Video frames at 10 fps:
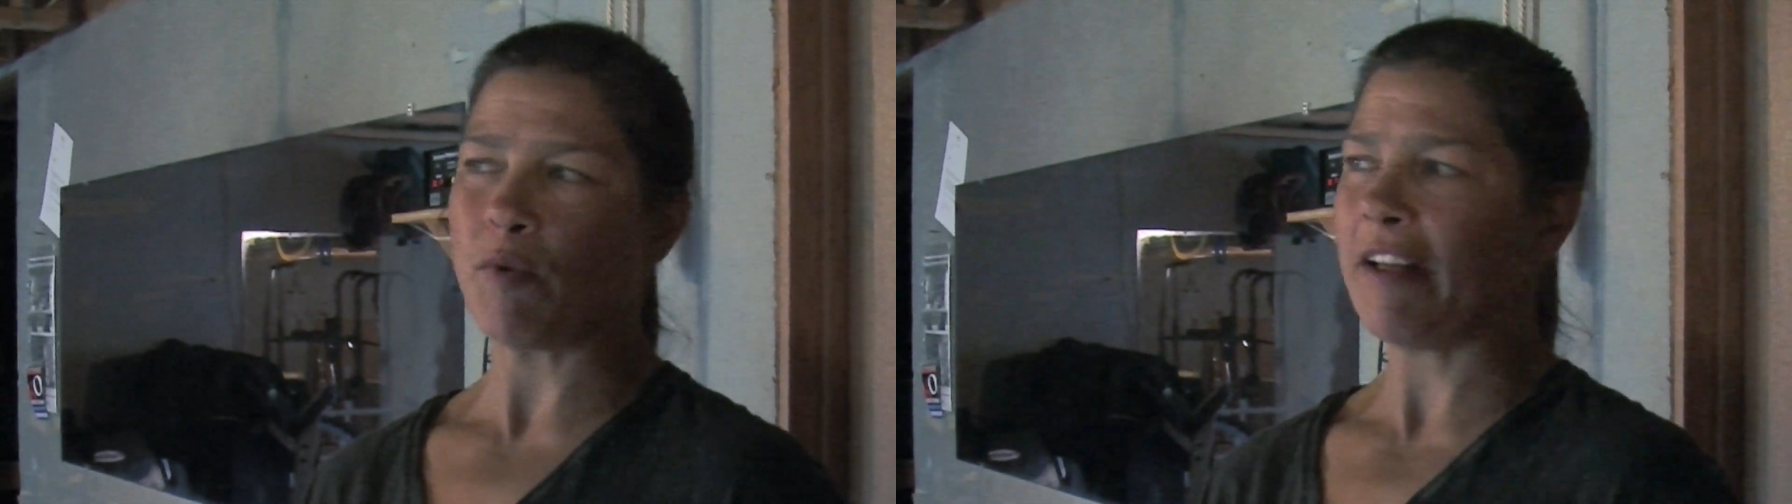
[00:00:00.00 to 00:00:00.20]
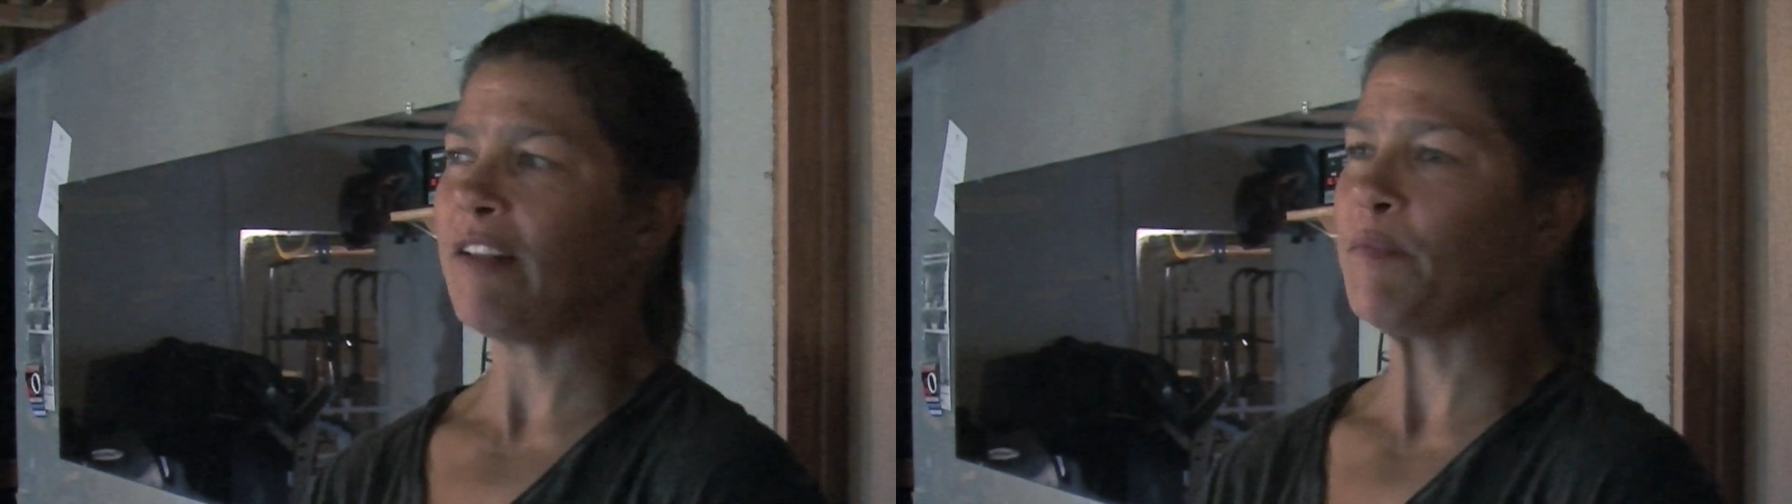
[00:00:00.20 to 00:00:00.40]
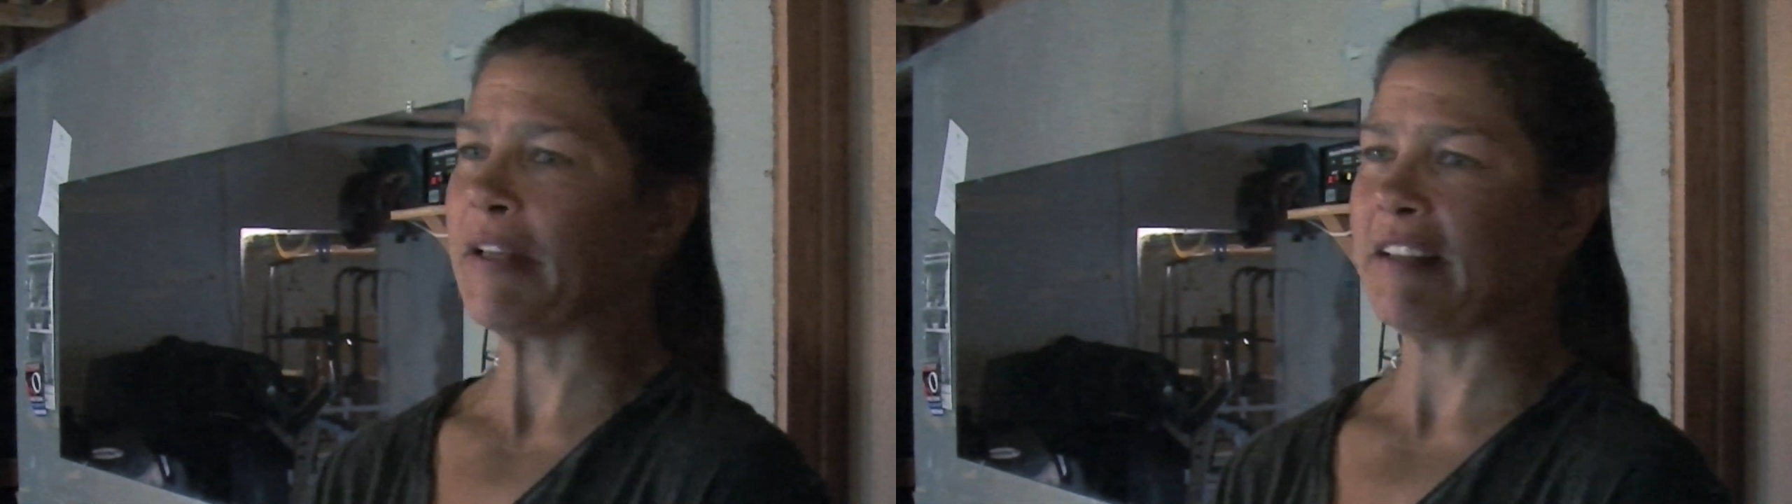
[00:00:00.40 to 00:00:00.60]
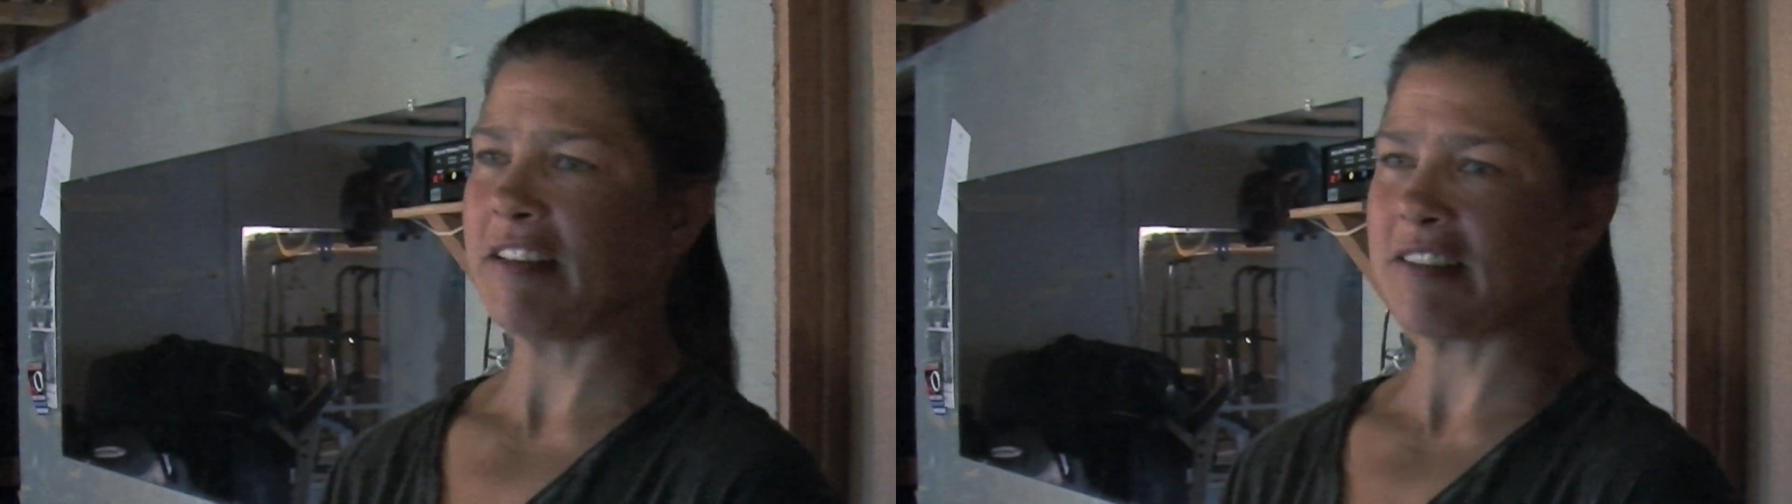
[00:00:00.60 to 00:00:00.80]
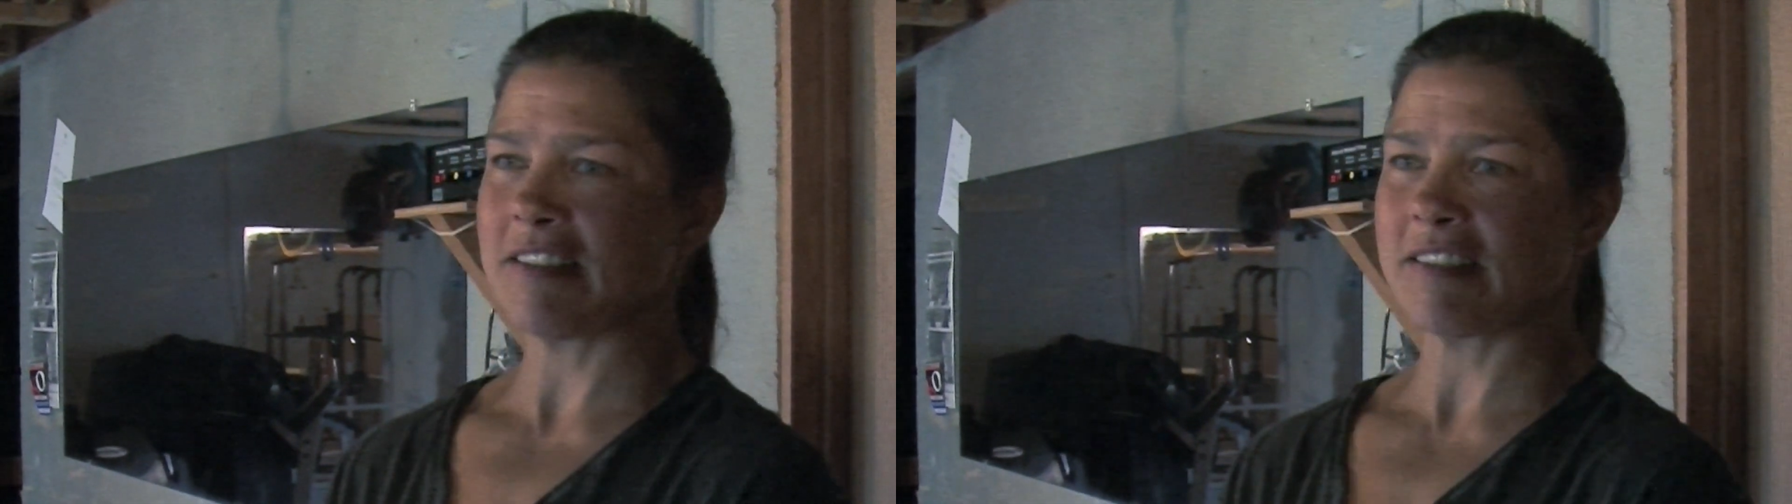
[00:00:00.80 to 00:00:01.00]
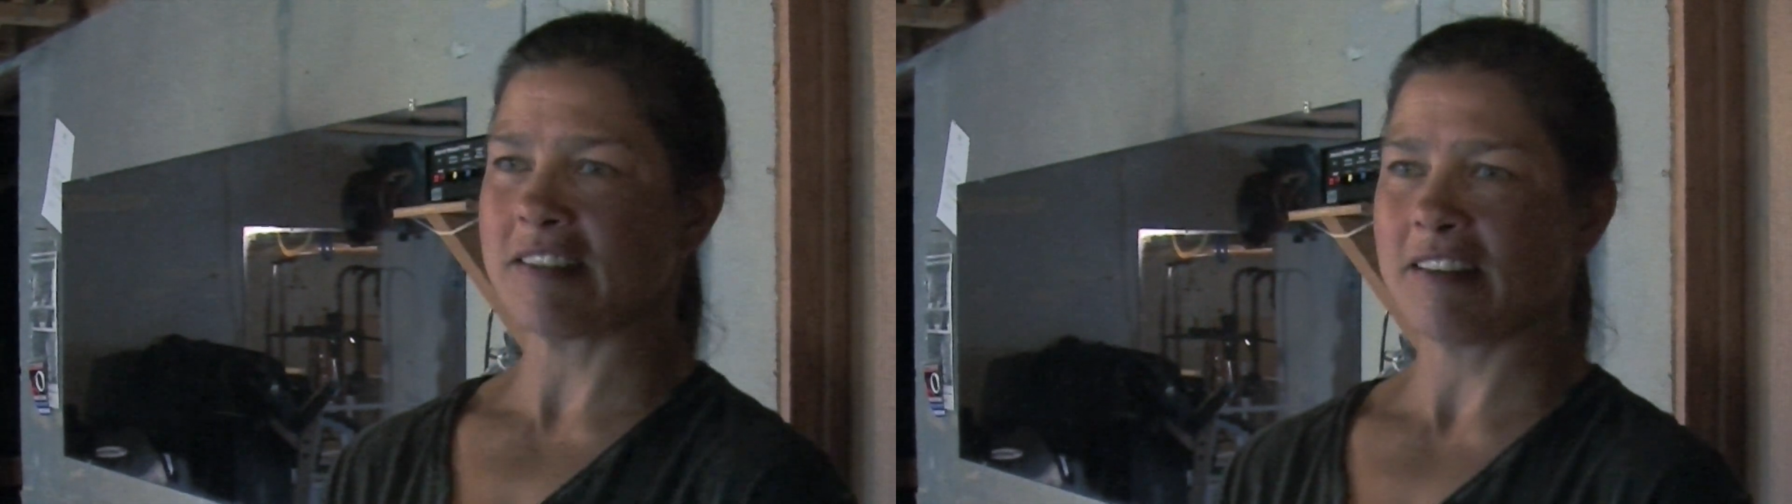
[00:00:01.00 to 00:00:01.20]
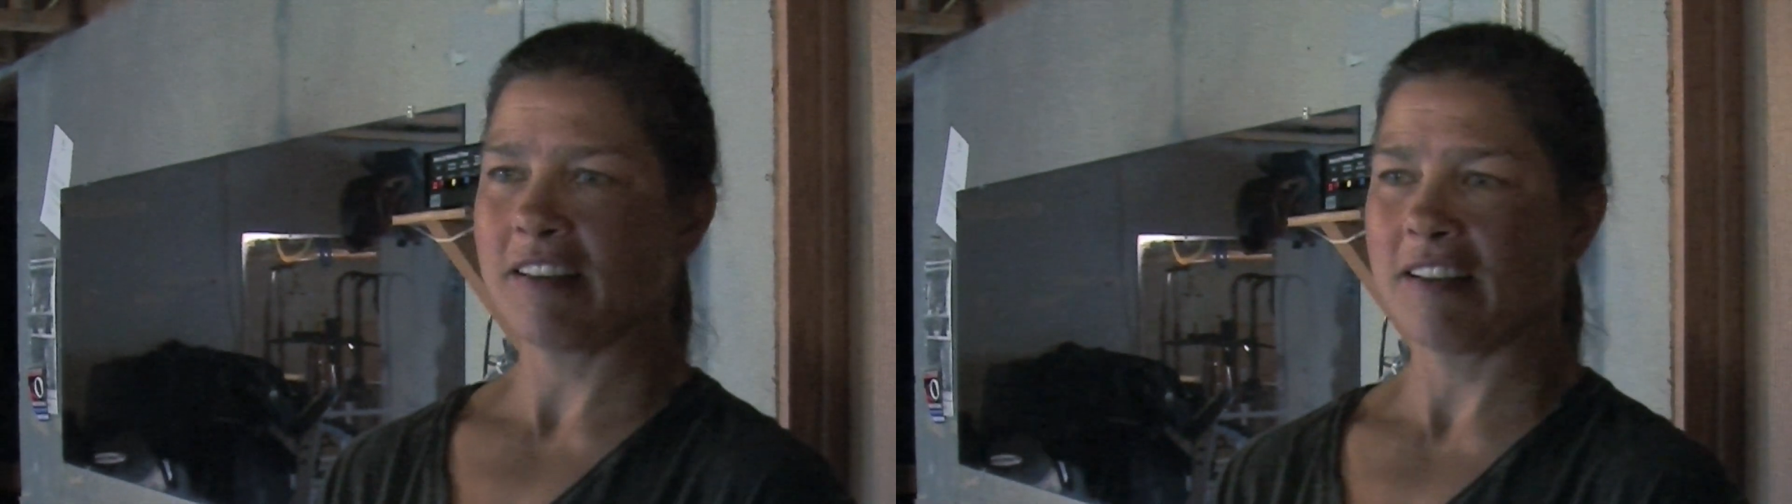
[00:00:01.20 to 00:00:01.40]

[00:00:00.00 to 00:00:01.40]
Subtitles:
well, but just